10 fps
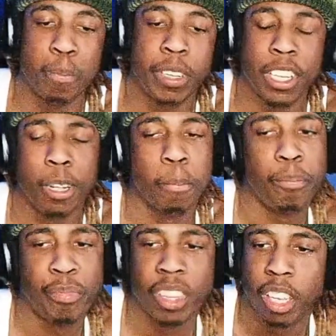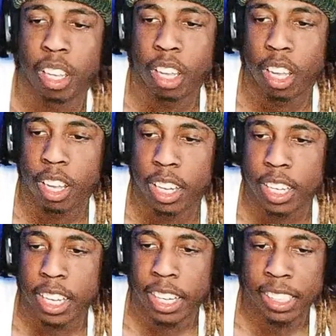But
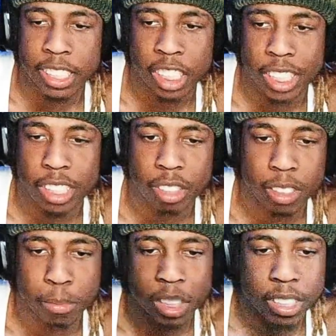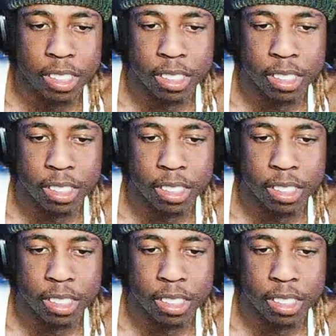yeah, let's get straight to it, man.